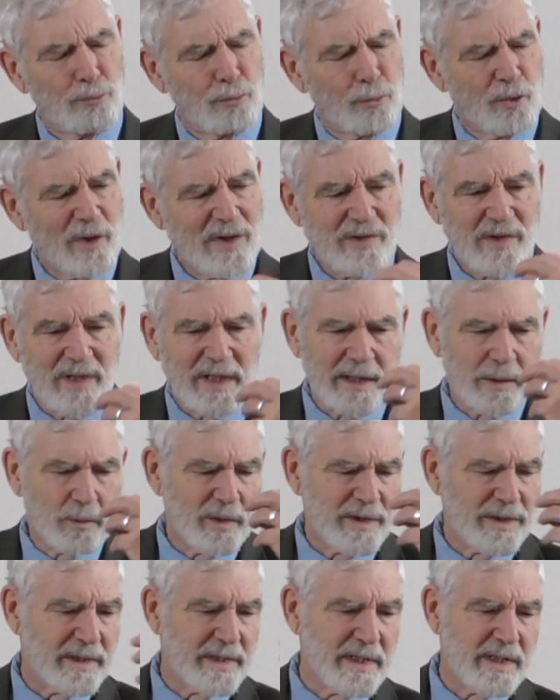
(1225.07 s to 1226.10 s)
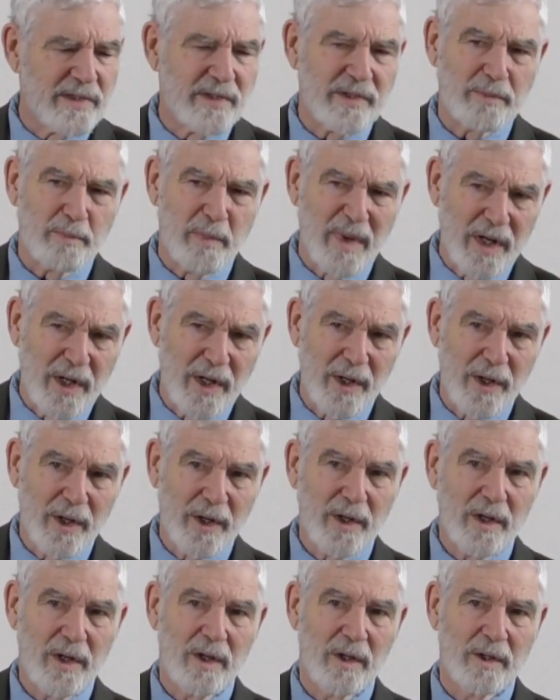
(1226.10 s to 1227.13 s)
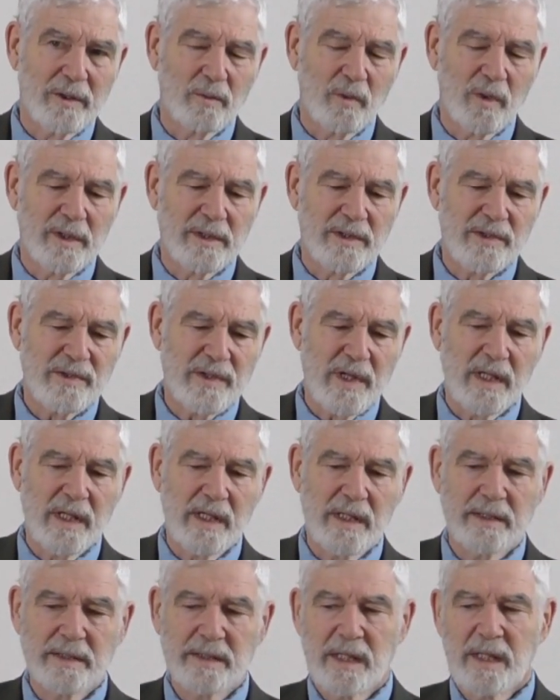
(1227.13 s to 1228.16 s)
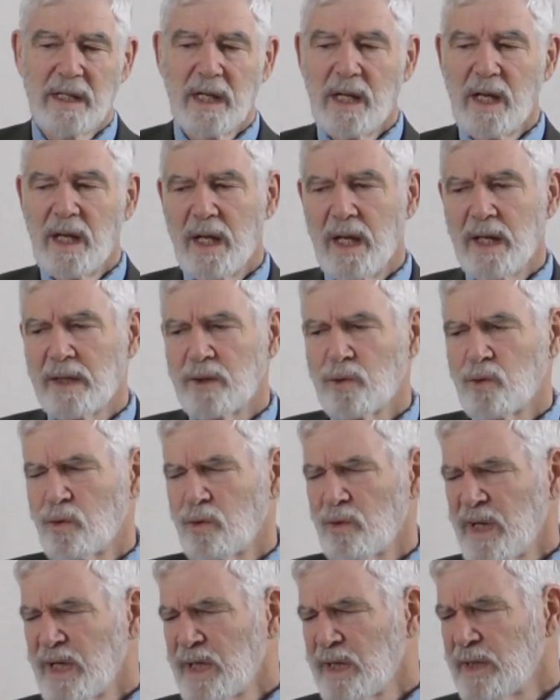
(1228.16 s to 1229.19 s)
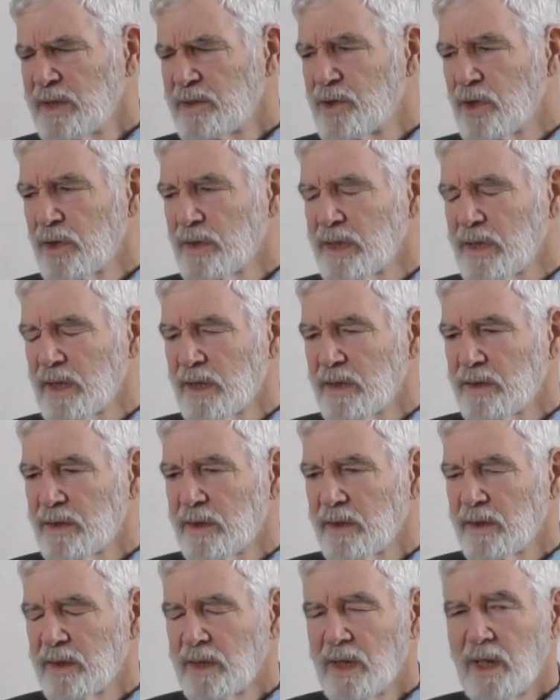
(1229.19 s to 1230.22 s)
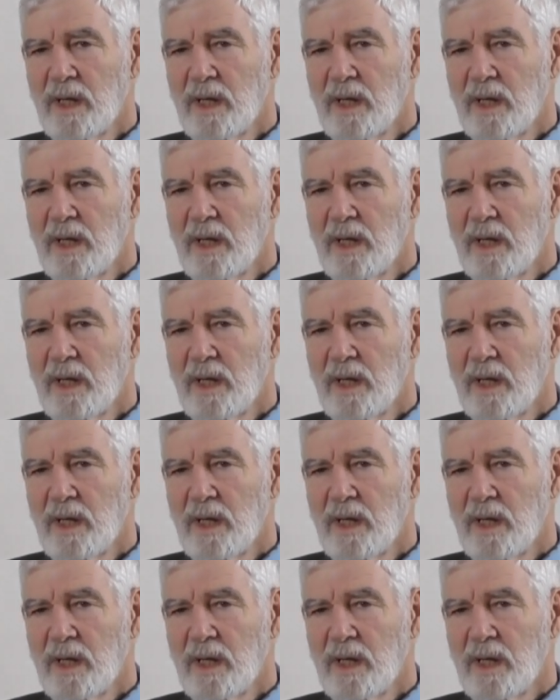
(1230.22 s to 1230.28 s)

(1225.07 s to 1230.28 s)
wrestling with despair on one side and rage on the other.